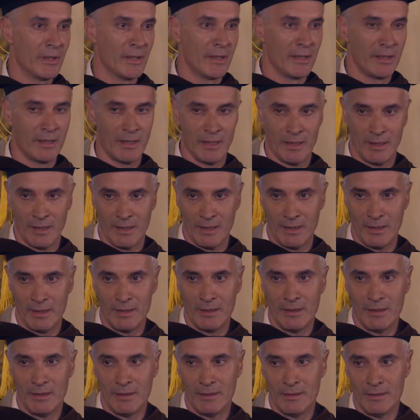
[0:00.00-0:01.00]
I think.
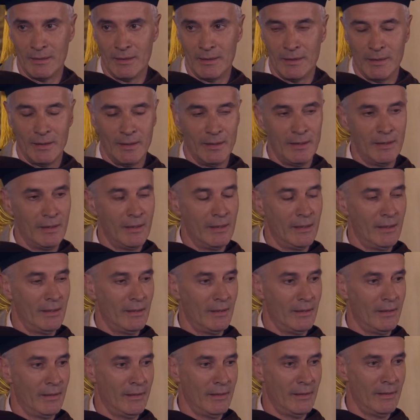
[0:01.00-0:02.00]

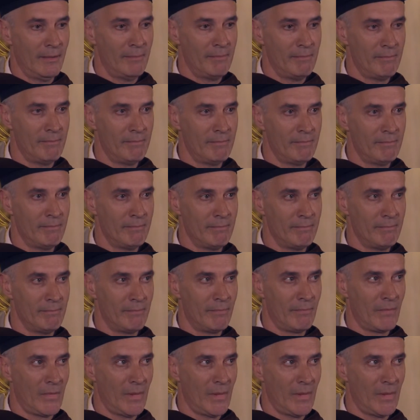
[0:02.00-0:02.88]
And